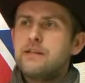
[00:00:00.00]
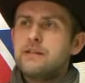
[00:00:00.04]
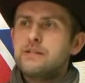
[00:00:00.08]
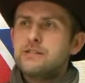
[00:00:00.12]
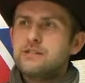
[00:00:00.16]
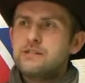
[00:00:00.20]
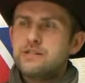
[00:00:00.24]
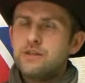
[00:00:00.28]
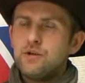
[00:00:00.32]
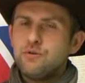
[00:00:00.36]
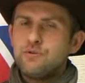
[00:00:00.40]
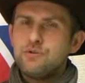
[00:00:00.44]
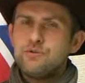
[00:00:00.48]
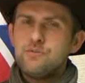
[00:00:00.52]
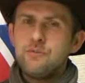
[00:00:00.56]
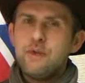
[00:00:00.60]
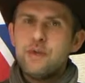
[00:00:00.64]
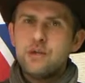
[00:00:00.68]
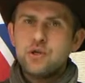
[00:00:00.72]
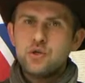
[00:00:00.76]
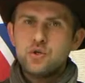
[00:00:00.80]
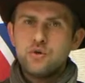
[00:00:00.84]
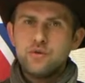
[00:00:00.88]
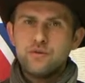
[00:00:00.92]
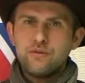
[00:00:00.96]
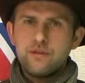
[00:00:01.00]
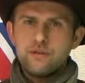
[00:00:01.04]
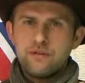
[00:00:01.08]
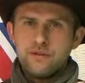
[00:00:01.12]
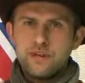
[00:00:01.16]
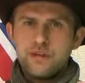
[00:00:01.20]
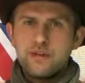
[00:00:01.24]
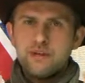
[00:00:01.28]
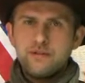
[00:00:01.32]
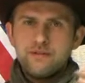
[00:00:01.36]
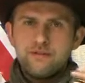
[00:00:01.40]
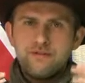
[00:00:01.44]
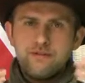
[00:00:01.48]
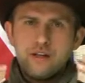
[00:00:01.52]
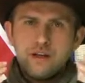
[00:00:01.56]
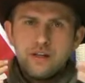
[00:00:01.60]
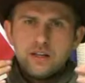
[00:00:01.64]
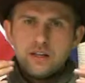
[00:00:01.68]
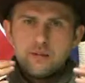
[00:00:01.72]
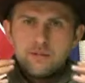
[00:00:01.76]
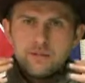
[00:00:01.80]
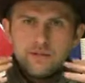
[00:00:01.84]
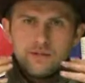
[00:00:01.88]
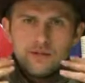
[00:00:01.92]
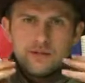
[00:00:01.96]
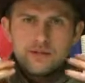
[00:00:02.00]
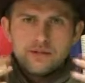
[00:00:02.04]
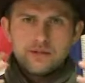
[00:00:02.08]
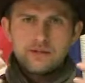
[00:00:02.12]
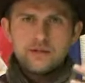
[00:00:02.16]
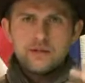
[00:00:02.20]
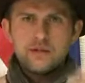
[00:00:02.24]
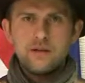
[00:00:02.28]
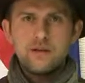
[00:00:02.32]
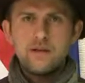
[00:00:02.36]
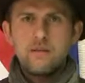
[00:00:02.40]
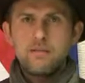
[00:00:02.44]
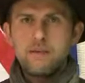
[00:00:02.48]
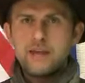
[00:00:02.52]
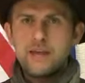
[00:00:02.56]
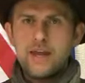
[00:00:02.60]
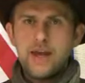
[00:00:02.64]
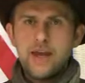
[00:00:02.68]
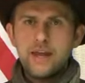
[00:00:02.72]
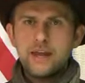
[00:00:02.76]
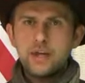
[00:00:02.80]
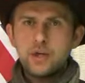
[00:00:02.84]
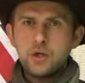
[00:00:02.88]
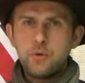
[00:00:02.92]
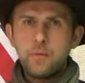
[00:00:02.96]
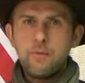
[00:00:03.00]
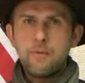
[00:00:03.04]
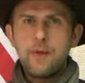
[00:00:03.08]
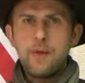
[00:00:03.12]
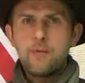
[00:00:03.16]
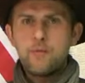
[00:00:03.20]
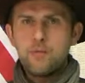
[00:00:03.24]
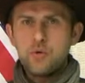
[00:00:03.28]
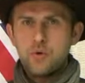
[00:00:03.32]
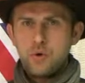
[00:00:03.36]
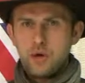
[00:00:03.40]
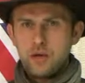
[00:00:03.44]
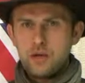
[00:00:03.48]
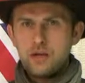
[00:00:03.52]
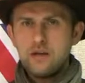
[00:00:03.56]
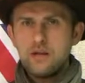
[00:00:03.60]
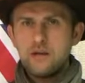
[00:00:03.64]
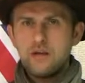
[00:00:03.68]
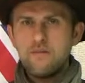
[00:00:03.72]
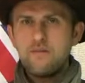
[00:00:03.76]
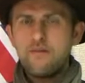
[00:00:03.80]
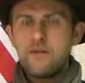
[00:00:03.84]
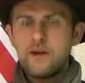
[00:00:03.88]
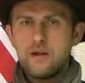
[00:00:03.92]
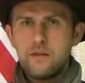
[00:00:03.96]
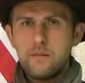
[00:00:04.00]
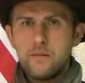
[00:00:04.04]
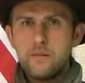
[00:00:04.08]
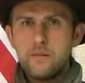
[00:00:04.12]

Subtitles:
So to make sure that they develop this mechanical memory of their